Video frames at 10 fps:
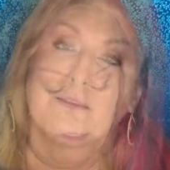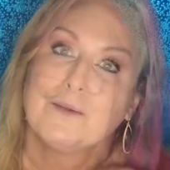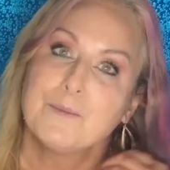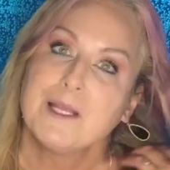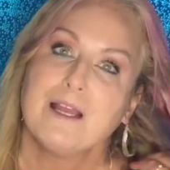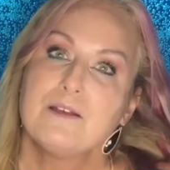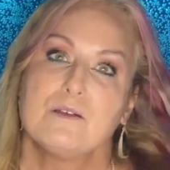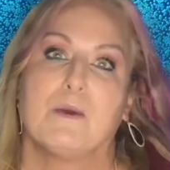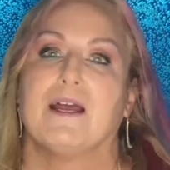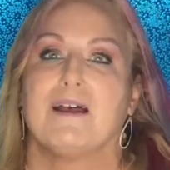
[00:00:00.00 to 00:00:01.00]
Normally I
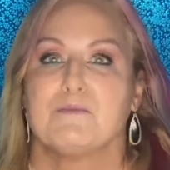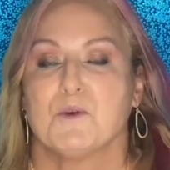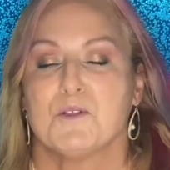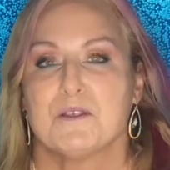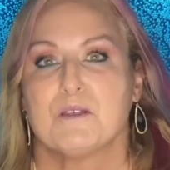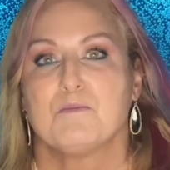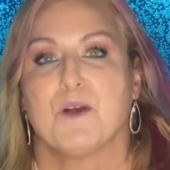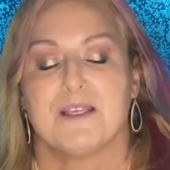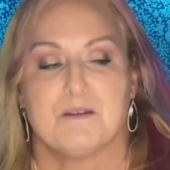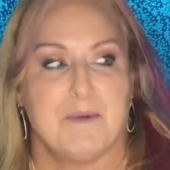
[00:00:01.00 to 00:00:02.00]
use my Osmosis
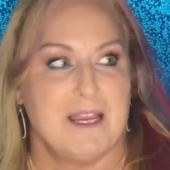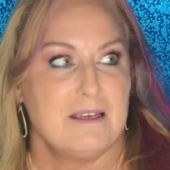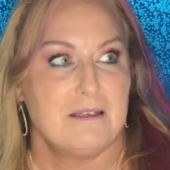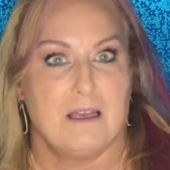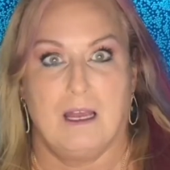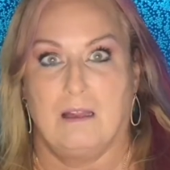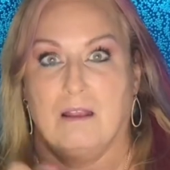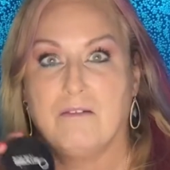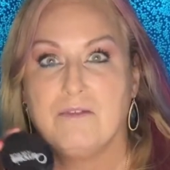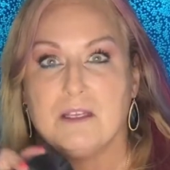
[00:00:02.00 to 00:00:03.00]
pressed base. I
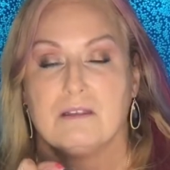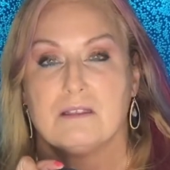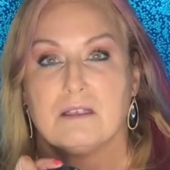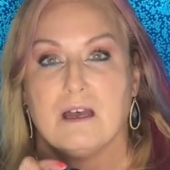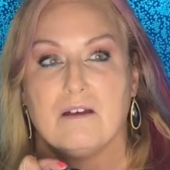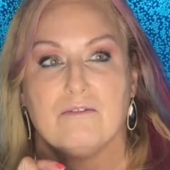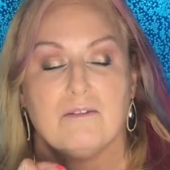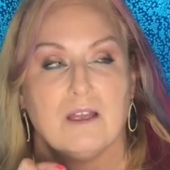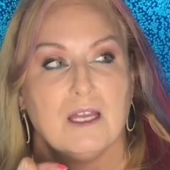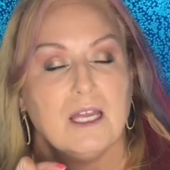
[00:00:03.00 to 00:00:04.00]
love this stuff.
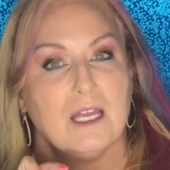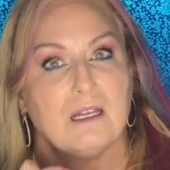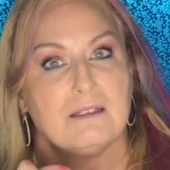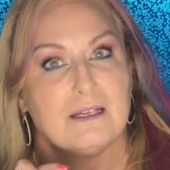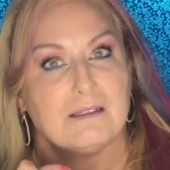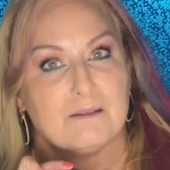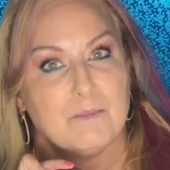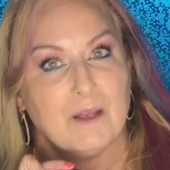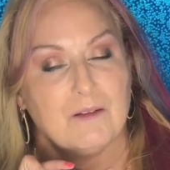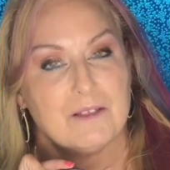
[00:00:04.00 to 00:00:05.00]
It doesn't
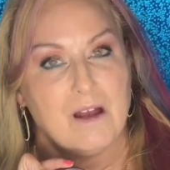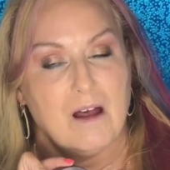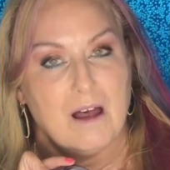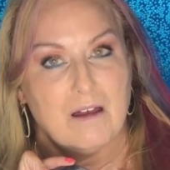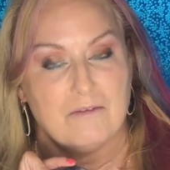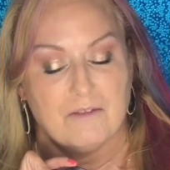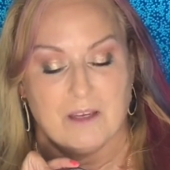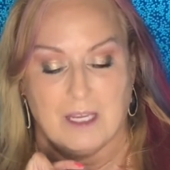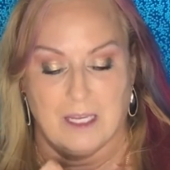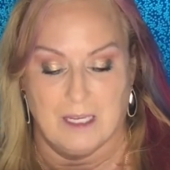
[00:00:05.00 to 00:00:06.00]
melt off.
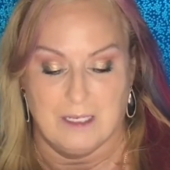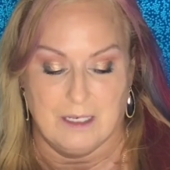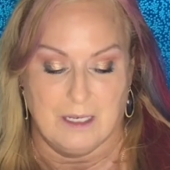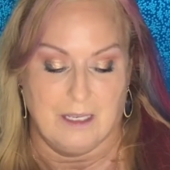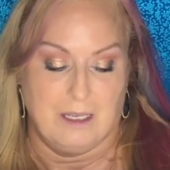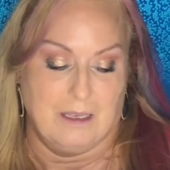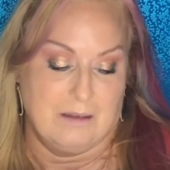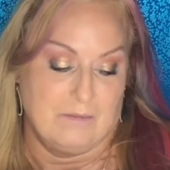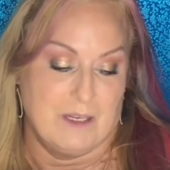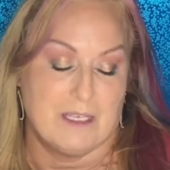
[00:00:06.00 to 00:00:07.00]
It
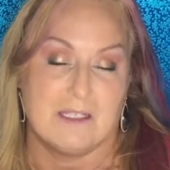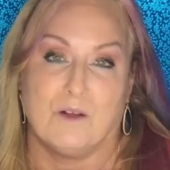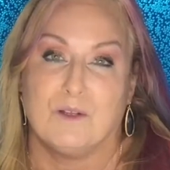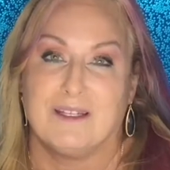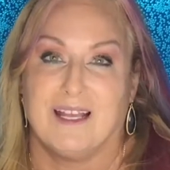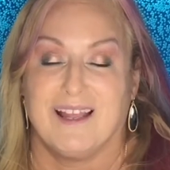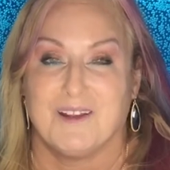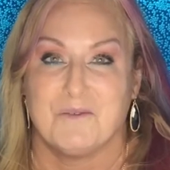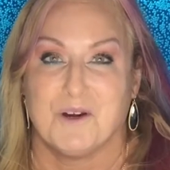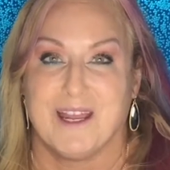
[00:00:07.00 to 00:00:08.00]
is the only thing I
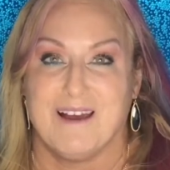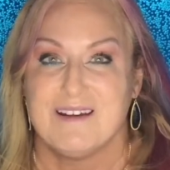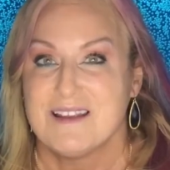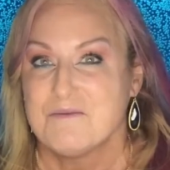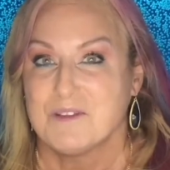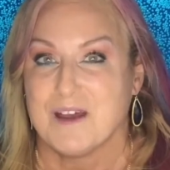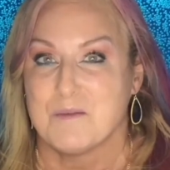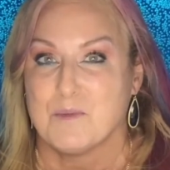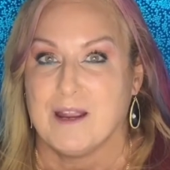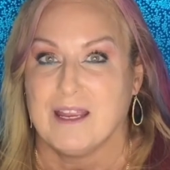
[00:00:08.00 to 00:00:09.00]
can work out in
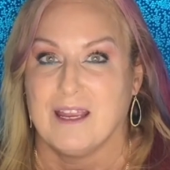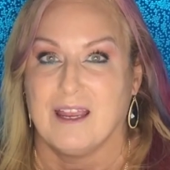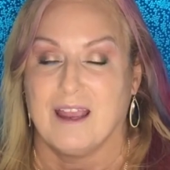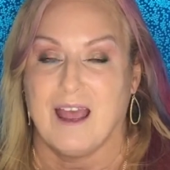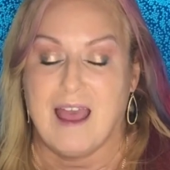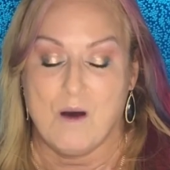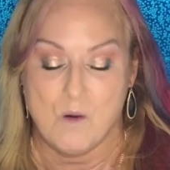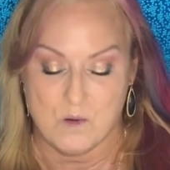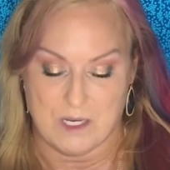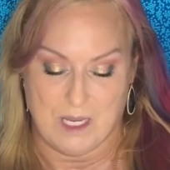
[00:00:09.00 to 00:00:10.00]
without breaking
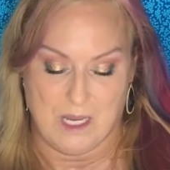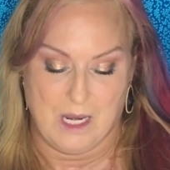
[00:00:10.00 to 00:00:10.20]
out.